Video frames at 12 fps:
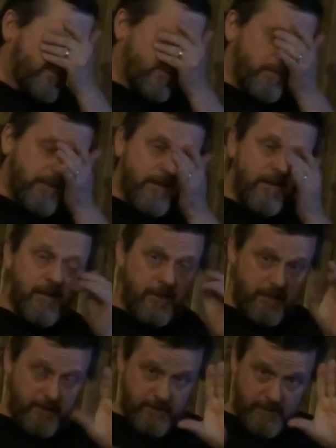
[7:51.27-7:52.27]
to zoom in on
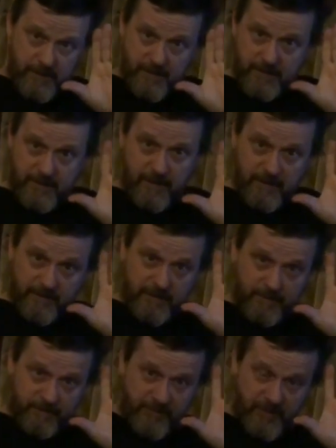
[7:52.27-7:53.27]
a
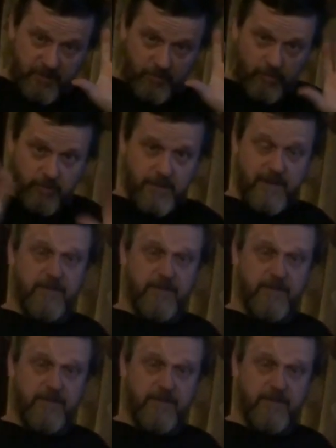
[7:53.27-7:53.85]
visual